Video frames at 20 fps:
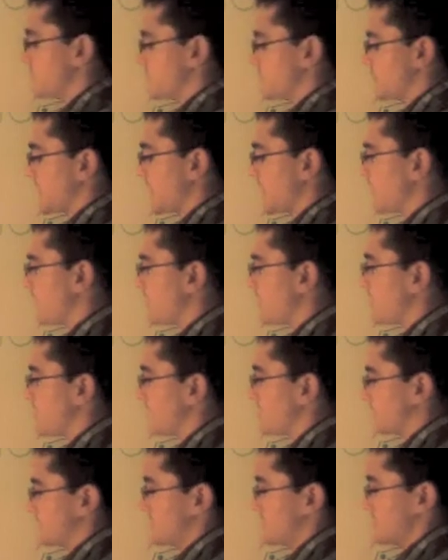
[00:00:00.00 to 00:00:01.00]
we have the
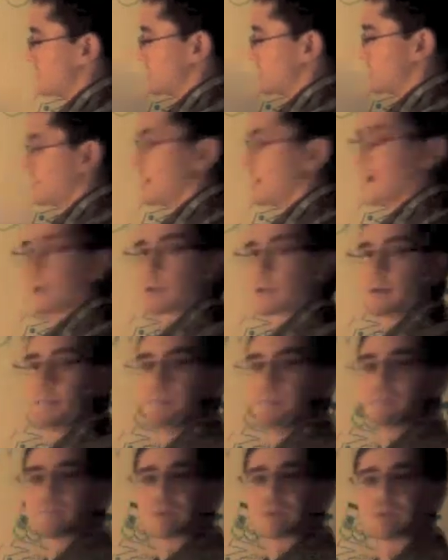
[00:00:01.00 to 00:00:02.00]
ventricle contract.
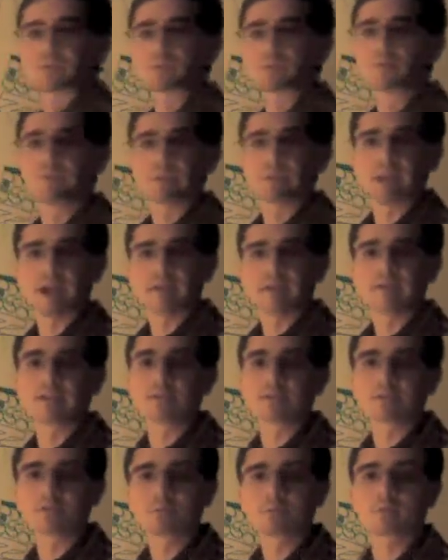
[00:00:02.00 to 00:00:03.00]
So if we have
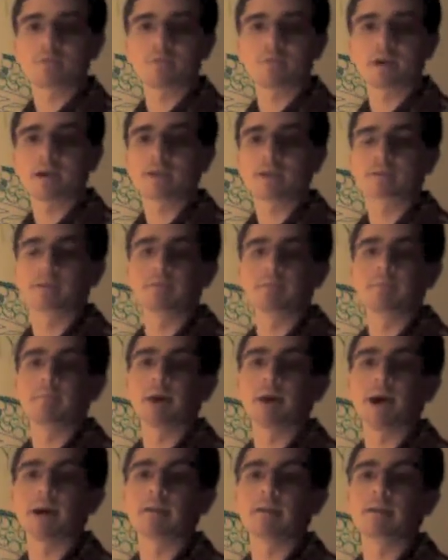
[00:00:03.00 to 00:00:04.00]
these super fast
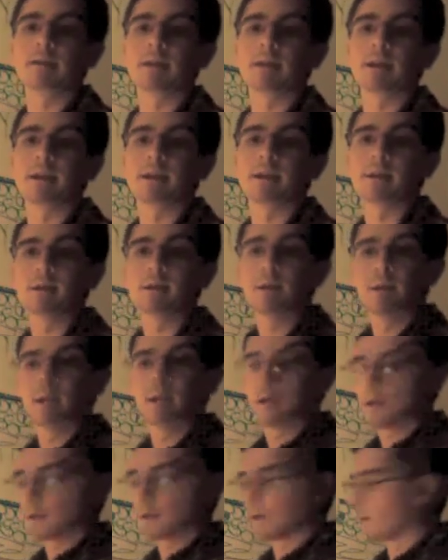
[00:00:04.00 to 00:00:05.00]
myelinated
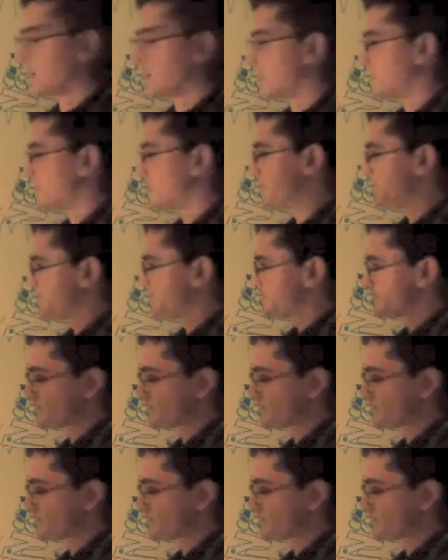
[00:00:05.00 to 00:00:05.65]
um,